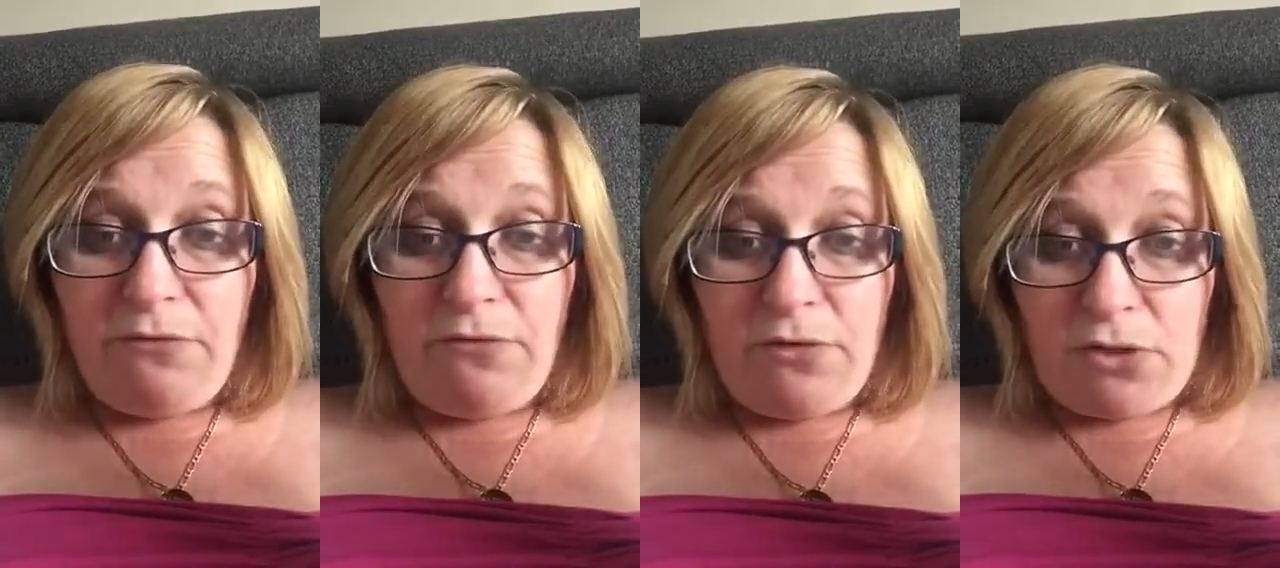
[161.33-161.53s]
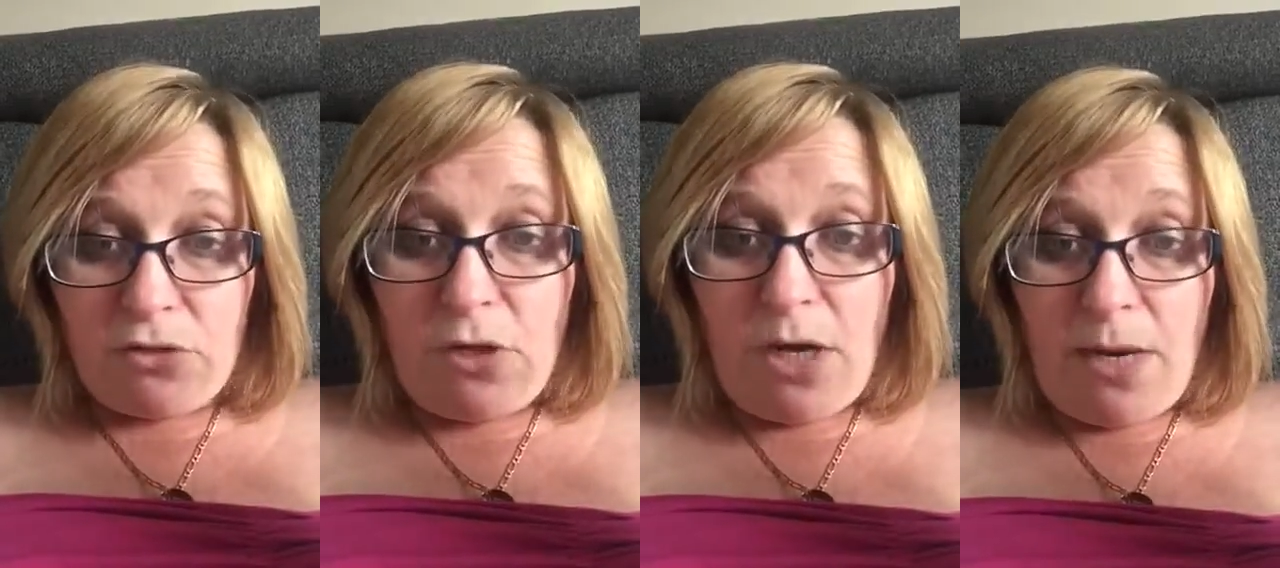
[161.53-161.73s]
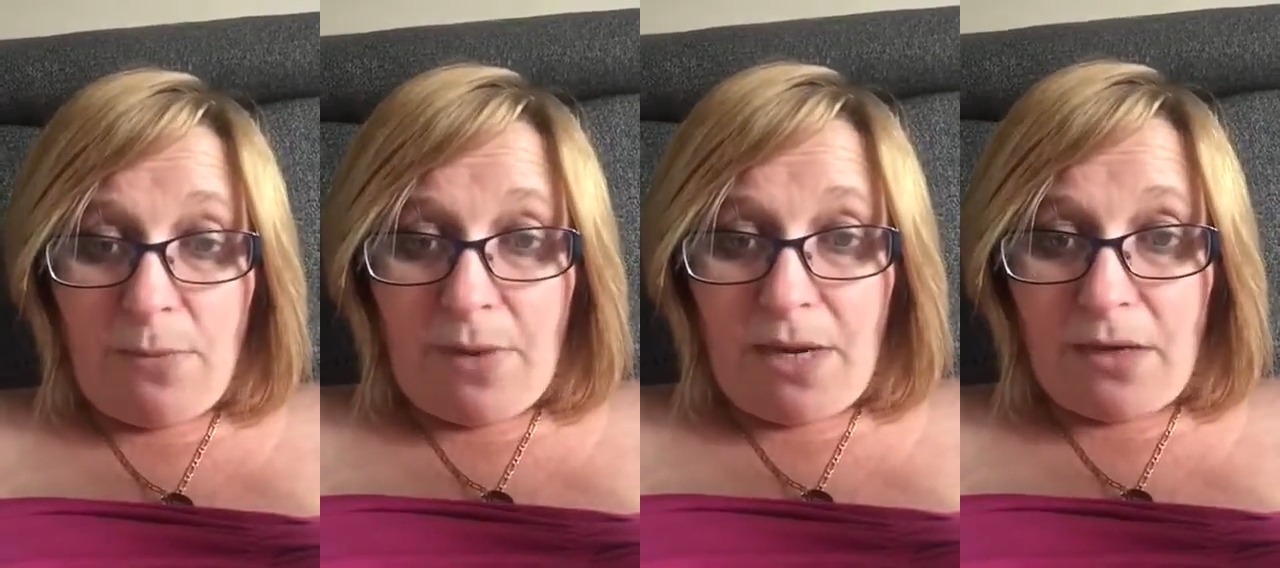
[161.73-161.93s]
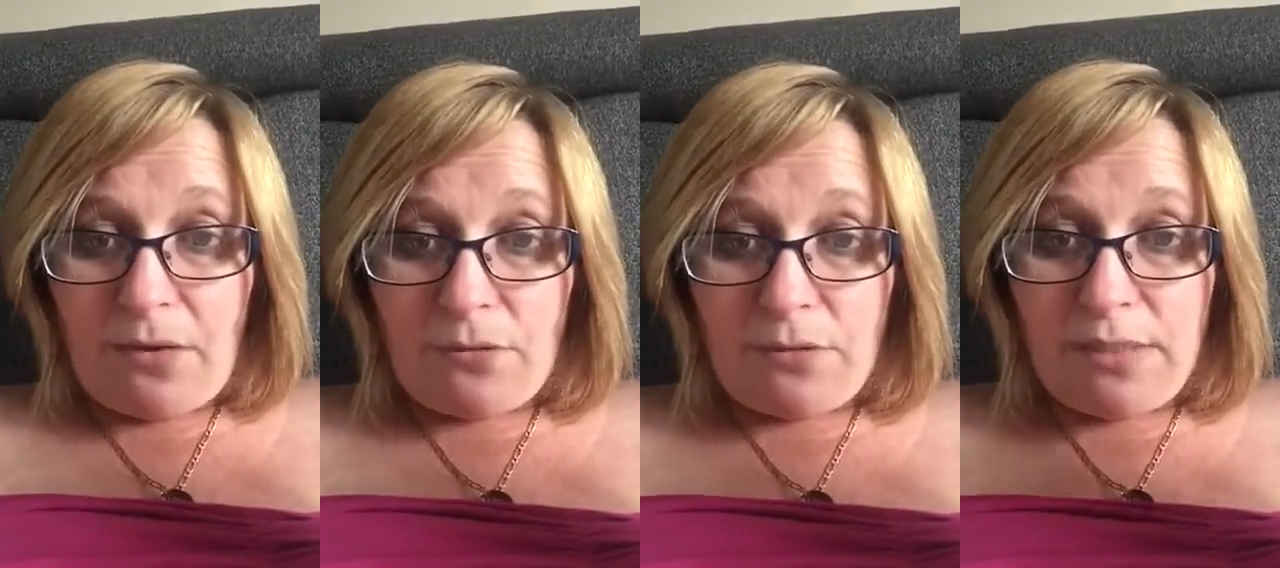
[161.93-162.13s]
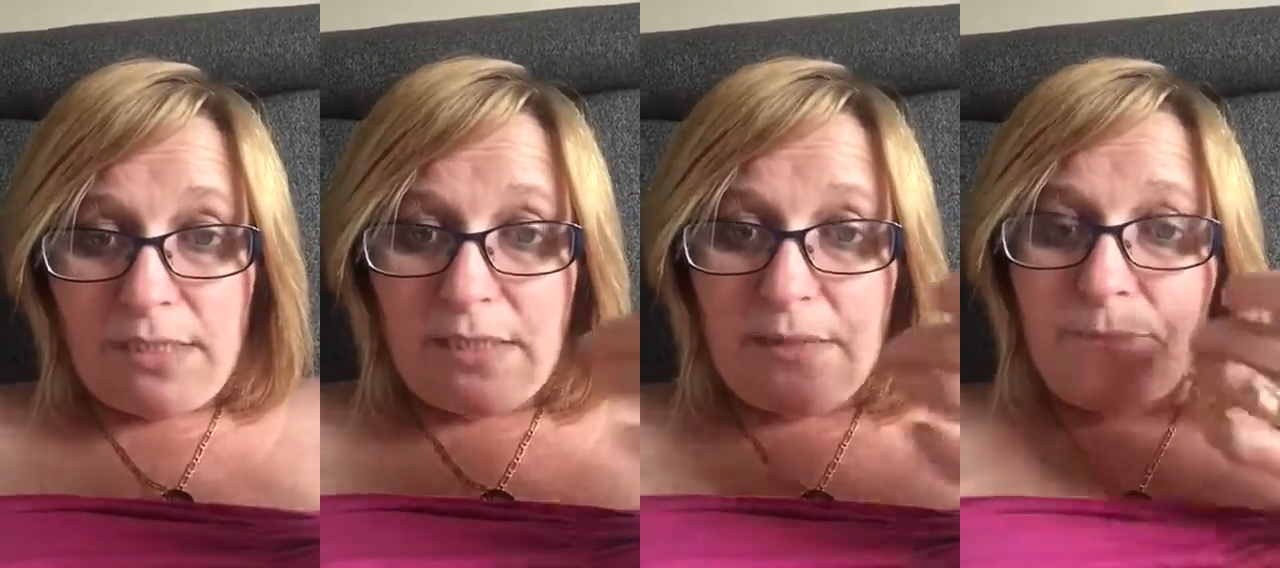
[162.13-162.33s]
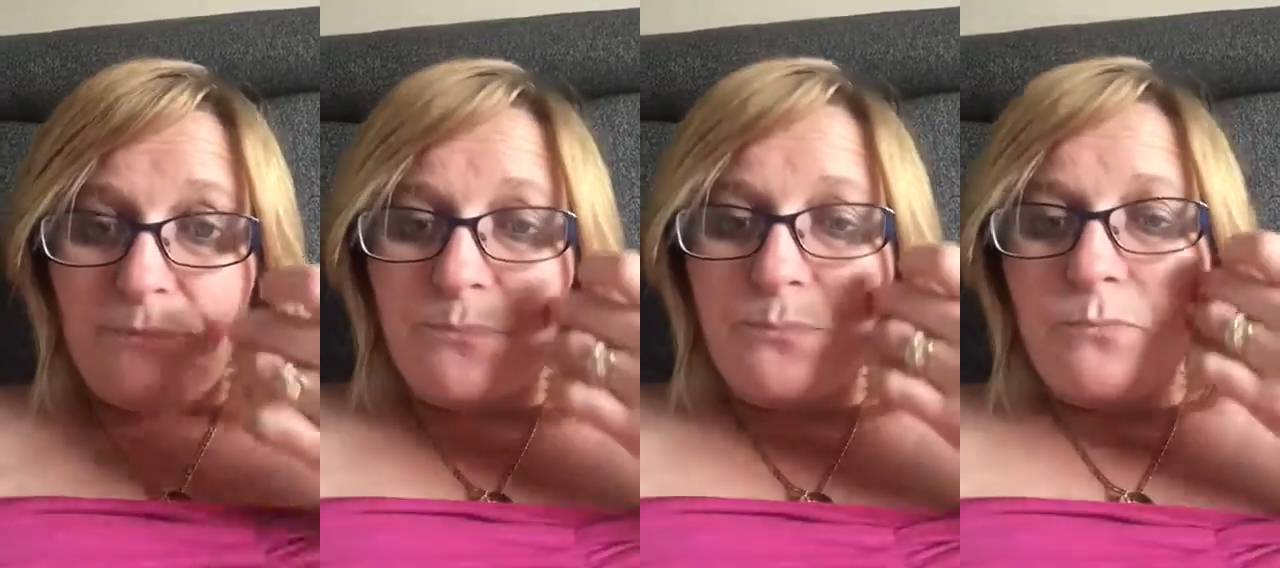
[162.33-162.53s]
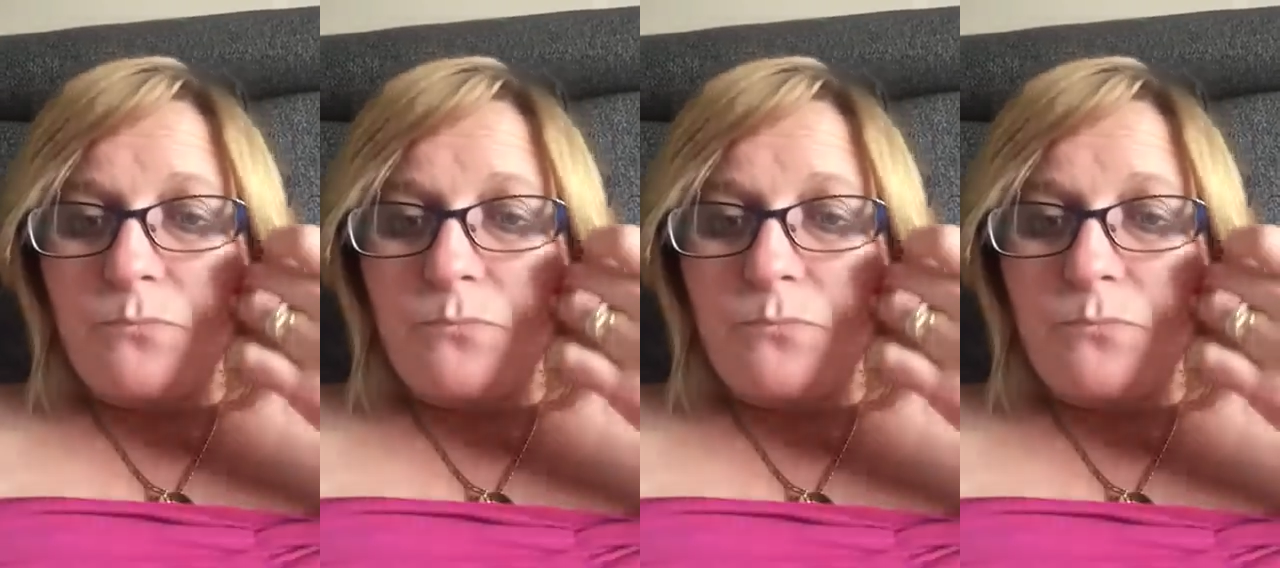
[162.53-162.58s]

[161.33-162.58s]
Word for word: for dry mouths.